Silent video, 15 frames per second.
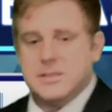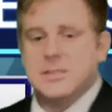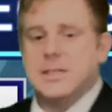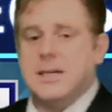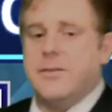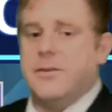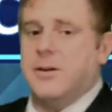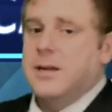
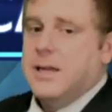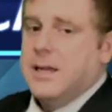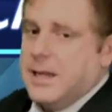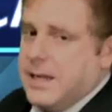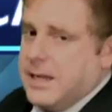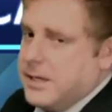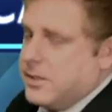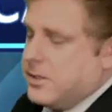together,
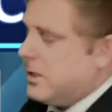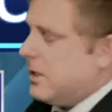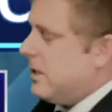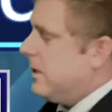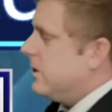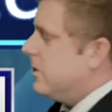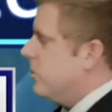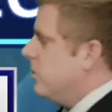and
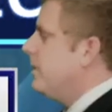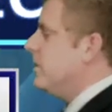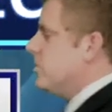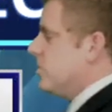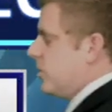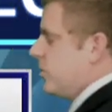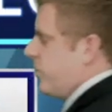you'll be just